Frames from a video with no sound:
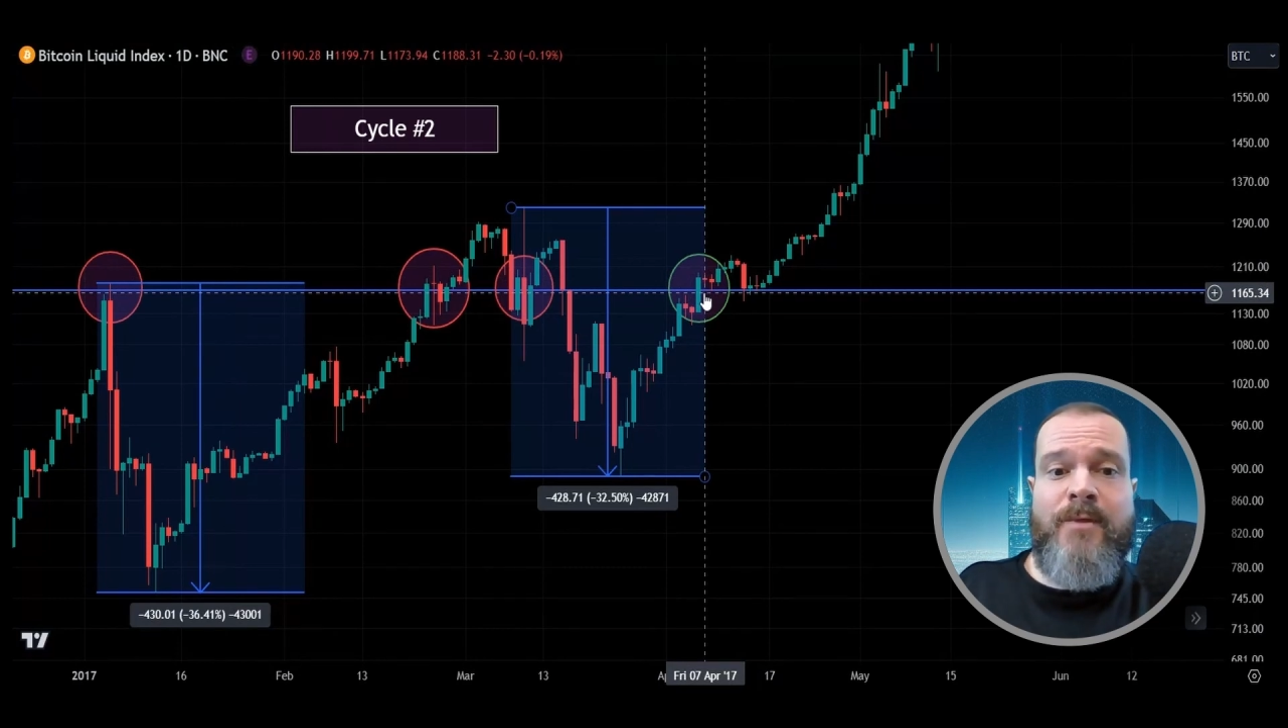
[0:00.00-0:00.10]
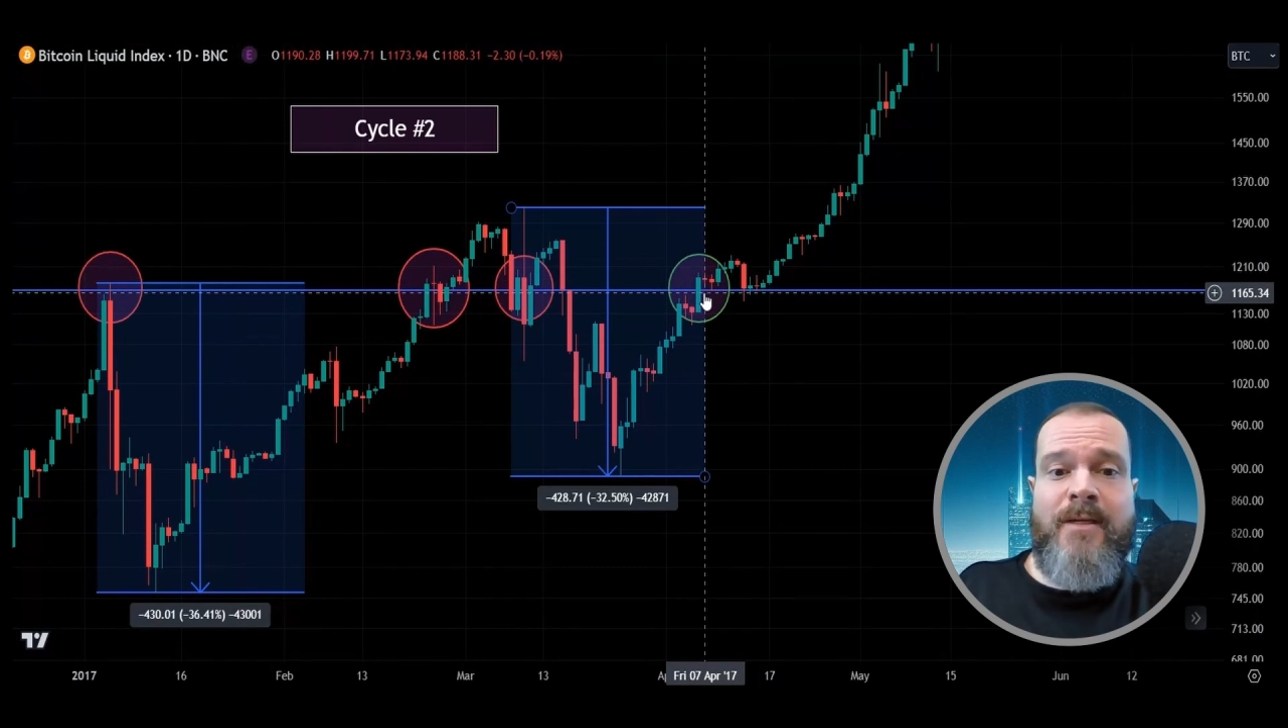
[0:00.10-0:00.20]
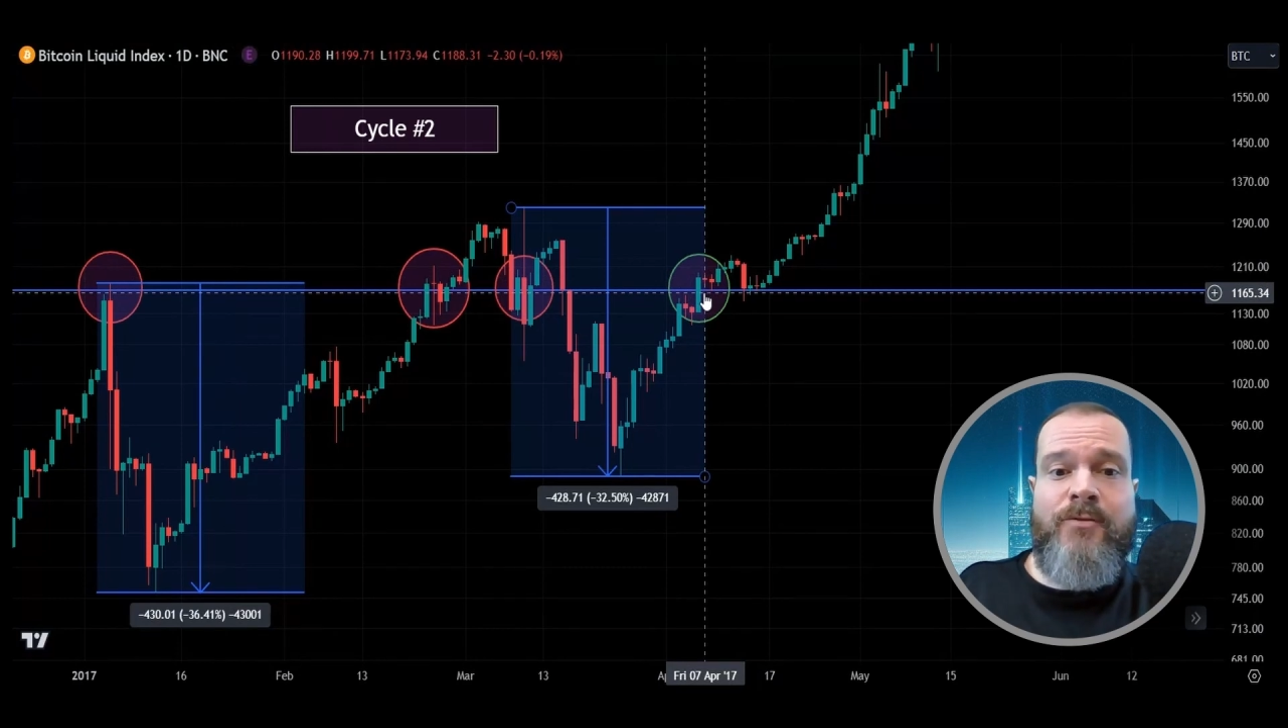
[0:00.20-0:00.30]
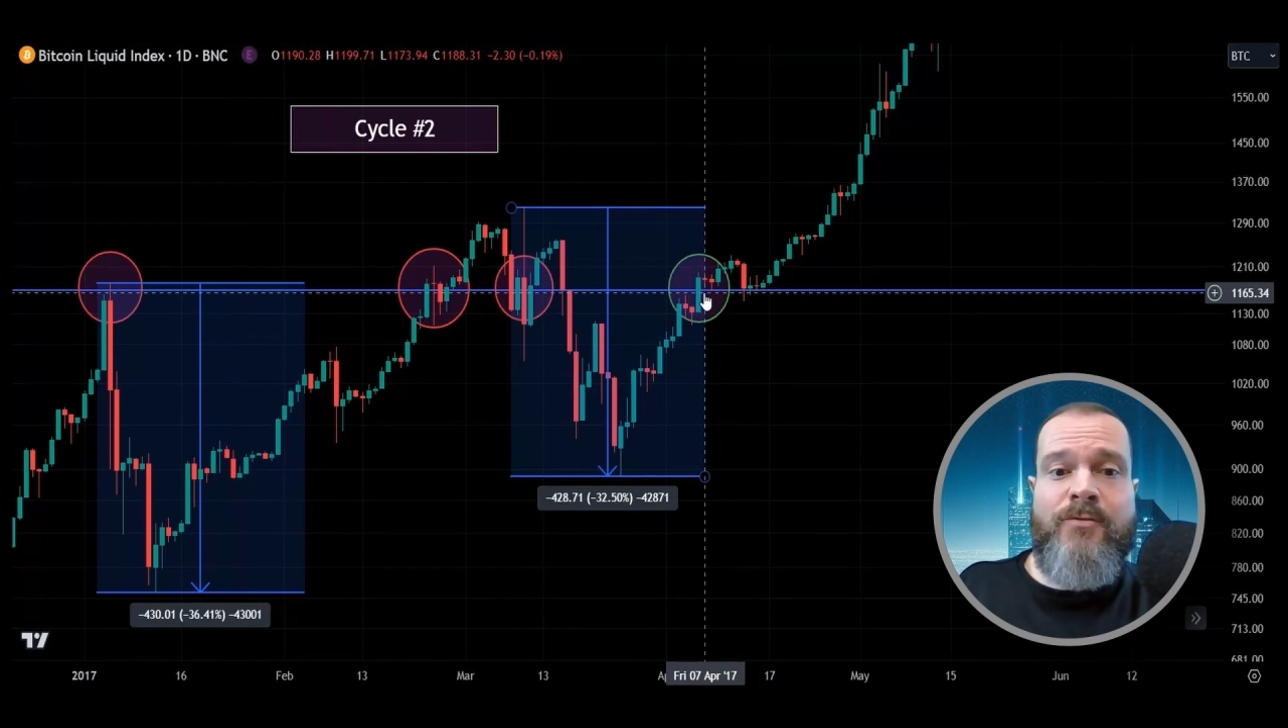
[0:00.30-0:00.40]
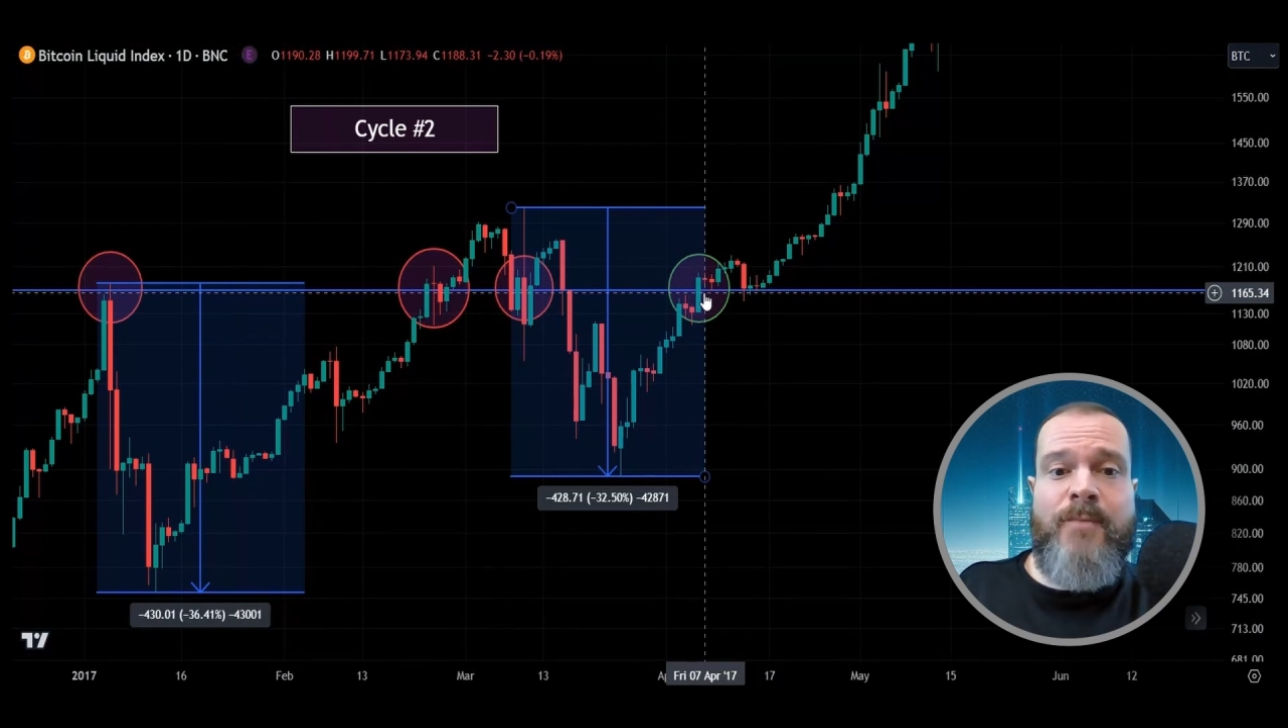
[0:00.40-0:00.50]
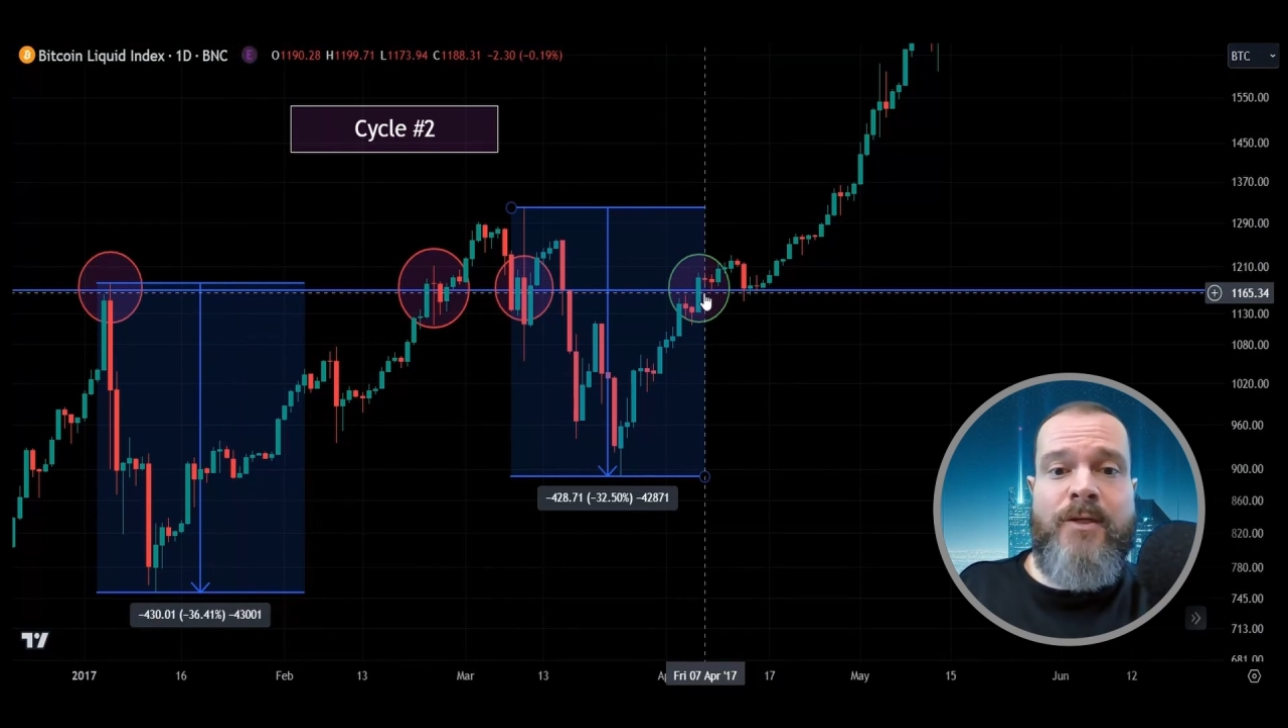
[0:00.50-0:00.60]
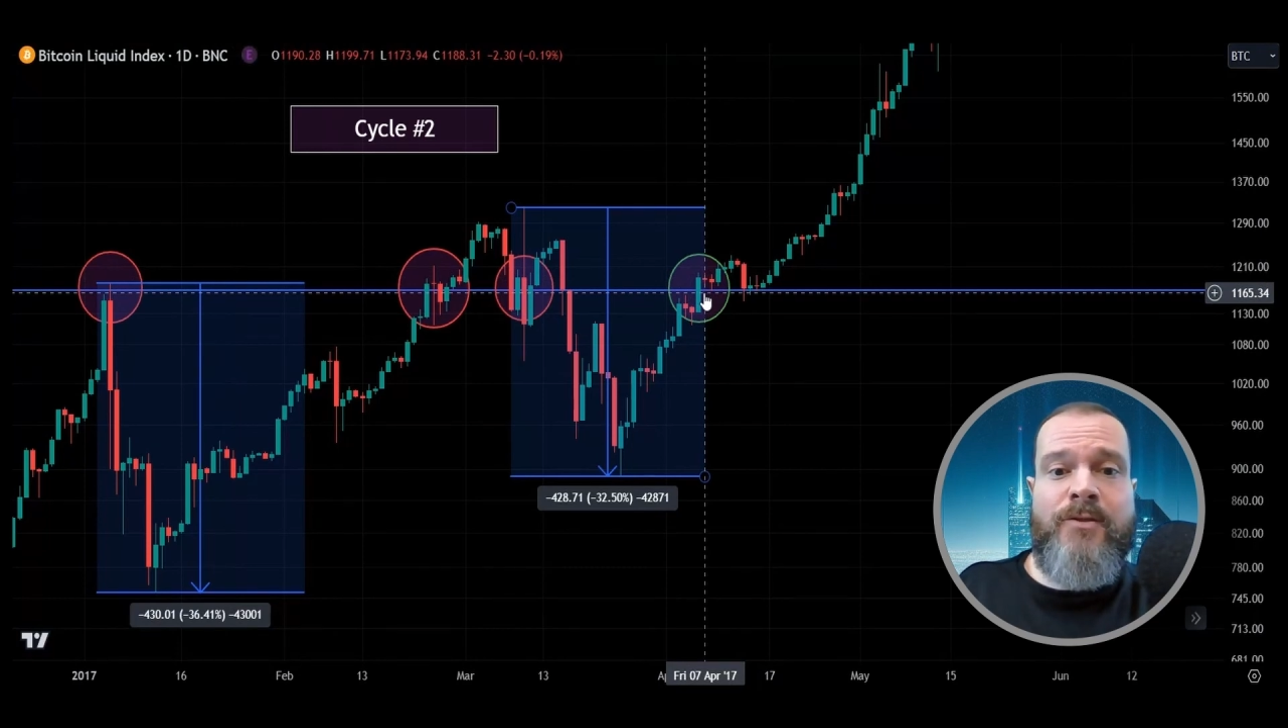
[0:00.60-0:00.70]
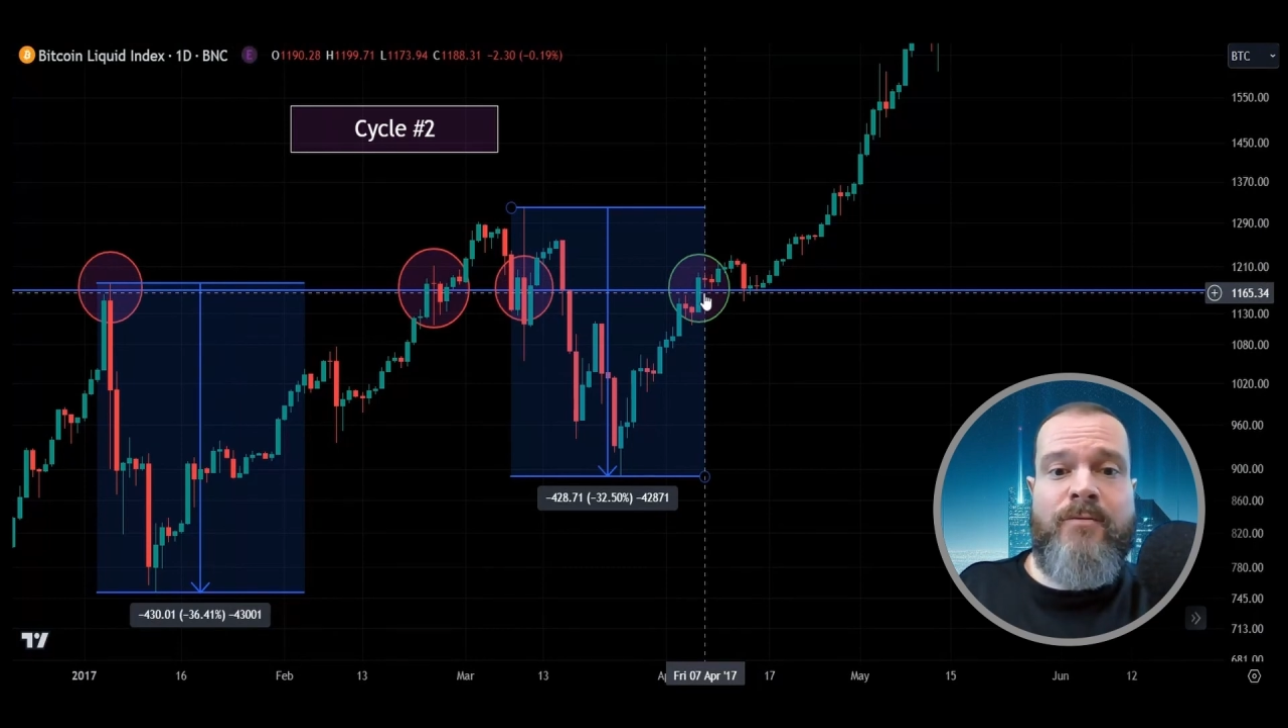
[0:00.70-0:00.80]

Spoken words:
we had two major